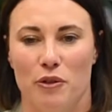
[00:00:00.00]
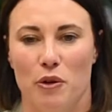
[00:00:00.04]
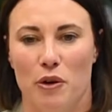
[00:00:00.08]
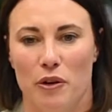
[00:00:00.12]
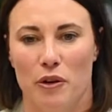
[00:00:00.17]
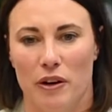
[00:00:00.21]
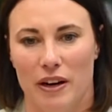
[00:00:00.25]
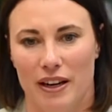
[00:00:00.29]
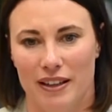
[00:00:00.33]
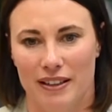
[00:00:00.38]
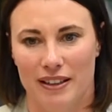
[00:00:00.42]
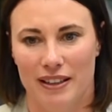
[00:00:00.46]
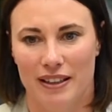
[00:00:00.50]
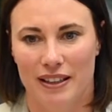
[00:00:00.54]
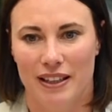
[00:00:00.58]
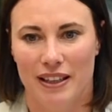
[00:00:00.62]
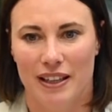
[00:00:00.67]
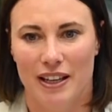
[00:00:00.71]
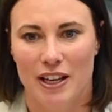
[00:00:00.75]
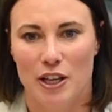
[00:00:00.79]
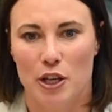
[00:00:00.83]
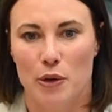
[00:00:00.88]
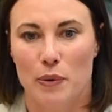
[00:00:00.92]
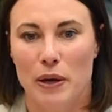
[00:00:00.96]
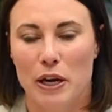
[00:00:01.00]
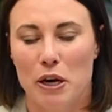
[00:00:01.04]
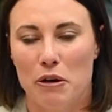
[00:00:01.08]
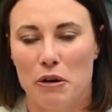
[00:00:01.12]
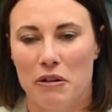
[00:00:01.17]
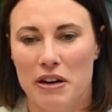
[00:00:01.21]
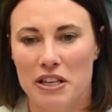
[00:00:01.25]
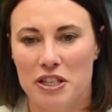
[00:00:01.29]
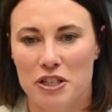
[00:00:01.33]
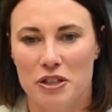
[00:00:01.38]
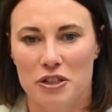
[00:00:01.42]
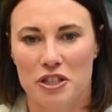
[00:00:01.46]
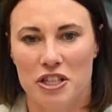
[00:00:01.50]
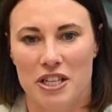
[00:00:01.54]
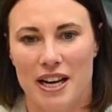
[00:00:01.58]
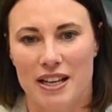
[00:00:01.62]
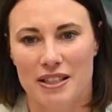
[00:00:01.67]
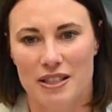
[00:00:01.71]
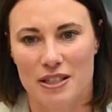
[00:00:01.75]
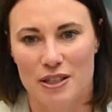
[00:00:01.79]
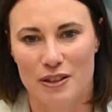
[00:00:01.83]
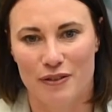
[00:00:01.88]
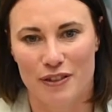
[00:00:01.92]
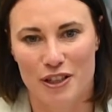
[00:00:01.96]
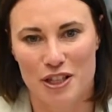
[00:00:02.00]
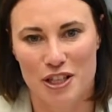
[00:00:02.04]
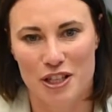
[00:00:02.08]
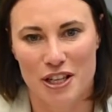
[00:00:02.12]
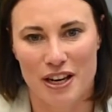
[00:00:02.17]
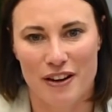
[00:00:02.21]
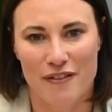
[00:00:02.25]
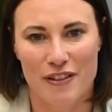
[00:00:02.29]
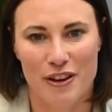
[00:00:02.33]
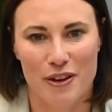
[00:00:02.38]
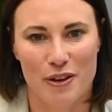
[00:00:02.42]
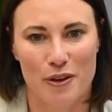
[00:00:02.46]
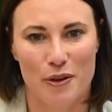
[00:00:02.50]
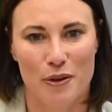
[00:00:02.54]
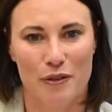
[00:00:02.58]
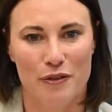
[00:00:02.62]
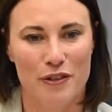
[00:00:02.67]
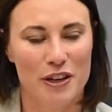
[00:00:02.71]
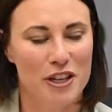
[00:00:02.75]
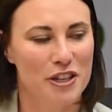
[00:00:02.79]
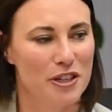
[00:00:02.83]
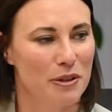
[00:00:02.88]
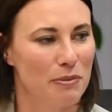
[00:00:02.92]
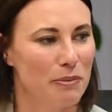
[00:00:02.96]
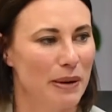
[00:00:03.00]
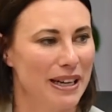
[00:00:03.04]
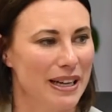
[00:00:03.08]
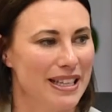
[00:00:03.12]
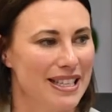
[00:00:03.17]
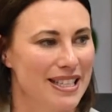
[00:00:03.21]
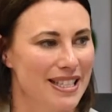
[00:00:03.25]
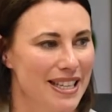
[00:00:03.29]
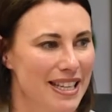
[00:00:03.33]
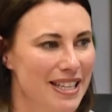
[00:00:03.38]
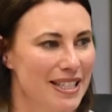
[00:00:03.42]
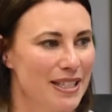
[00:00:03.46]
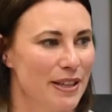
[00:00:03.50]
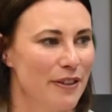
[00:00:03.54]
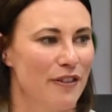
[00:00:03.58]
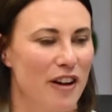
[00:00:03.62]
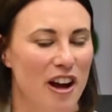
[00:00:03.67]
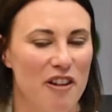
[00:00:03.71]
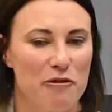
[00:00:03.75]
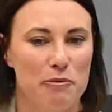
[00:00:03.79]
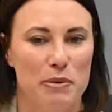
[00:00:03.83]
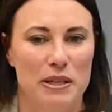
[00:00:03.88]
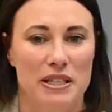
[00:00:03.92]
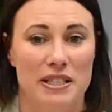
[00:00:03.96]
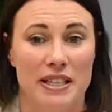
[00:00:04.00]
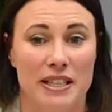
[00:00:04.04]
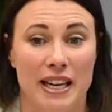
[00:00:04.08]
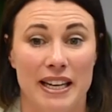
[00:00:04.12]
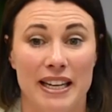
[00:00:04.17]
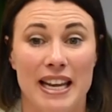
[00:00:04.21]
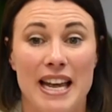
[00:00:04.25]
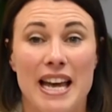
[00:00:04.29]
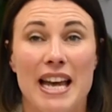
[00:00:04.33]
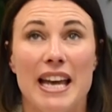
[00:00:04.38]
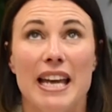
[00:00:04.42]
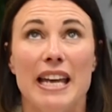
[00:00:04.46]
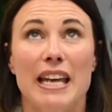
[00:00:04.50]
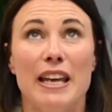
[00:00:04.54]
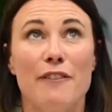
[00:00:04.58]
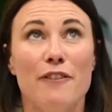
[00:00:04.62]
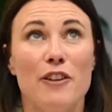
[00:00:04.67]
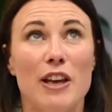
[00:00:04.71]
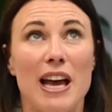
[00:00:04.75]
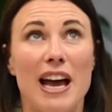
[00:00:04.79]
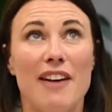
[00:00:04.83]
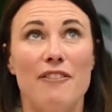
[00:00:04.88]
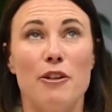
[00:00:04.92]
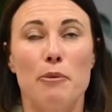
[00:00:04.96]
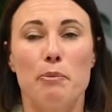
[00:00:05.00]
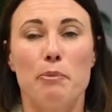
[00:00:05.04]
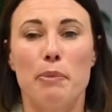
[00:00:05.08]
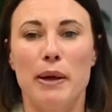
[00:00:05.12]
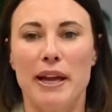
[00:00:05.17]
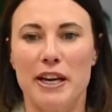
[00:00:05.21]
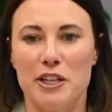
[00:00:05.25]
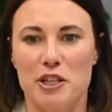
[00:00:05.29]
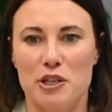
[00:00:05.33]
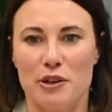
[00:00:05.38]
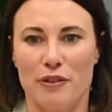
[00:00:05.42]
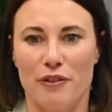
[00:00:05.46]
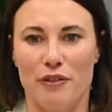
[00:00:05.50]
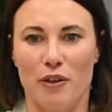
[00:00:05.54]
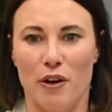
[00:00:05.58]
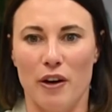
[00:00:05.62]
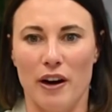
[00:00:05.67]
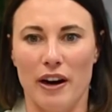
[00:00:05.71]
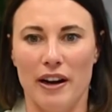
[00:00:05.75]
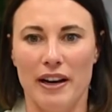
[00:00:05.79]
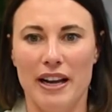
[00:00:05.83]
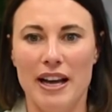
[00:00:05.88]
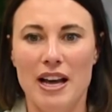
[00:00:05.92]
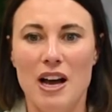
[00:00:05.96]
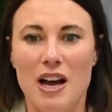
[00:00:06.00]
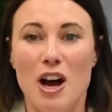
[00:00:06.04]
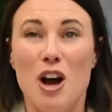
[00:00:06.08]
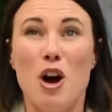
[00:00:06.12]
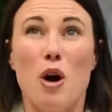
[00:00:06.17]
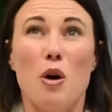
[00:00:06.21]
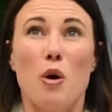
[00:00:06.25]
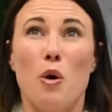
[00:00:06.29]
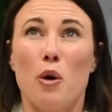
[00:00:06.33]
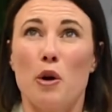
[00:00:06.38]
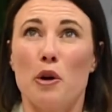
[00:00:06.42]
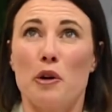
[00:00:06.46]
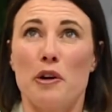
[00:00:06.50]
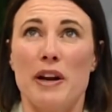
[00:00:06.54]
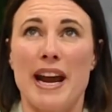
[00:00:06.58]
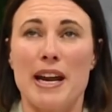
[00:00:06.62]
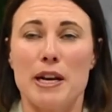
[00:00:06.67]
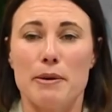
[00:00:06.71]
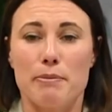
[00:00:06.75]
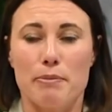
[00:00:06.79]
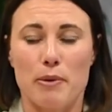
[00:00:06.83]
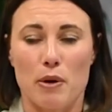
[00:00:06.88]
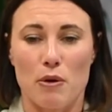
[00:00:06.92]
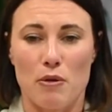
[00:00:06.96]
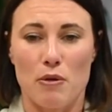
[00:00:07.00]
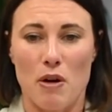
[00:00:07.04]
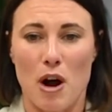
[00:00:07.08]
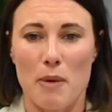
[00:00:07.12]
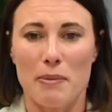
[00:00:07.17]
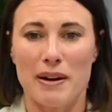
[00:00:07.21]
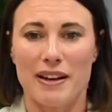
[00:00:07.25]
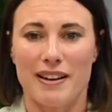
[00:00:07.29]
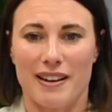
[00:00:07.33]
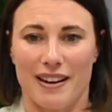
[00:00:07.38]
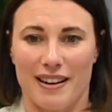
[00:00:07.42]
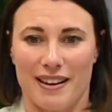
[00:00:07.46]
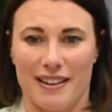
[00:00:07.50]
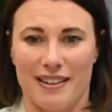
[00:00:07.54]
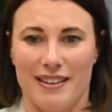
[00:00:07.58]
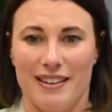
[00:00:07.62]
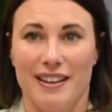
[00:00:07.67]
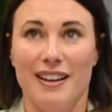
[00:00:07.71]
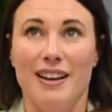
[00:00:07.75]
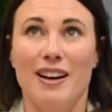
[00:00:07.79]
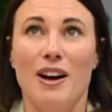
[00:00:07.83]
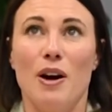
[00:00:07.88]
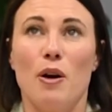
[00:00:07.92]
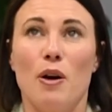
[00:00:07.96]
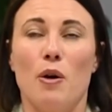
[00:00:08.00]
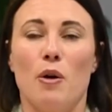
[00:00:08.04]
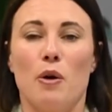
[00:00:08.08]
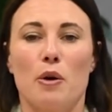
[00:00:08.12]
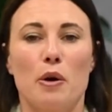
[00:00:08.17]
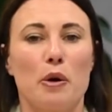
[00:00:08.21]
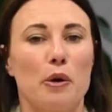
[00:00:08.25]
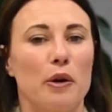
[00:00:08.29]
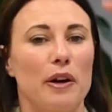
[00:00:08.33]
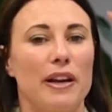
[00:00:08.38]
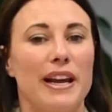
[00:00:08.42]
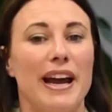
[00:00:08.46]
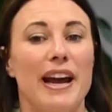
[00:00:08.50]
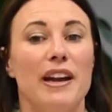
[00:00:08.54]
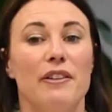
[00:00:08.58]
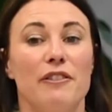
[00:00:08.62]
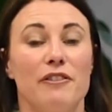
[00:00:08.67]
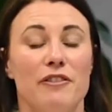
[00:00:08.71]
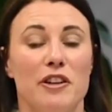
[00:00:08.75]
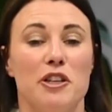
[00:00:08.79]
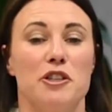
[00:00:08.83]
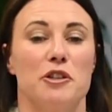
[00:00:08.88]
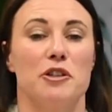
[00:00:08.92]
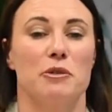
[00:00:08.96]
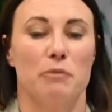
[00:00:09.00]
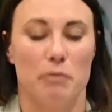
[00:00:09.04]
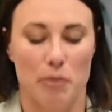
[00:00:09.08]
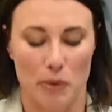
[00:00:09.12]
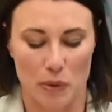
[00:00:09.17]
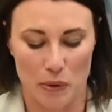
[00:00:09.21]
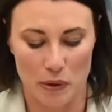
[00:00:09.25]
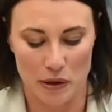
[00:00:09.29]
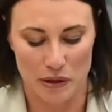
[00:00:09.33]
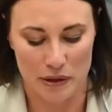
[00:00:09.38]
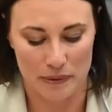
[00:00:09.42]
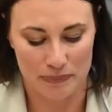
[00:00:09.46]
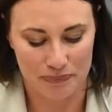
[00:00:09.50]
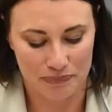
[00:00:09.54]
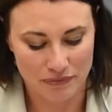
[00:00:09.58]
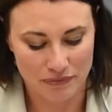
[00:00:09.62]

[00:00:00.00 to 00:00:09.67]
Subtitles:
for it. You increase your chances of achieving your vision by 65% if you have a picture for it, or create a barometer, or create a vision board.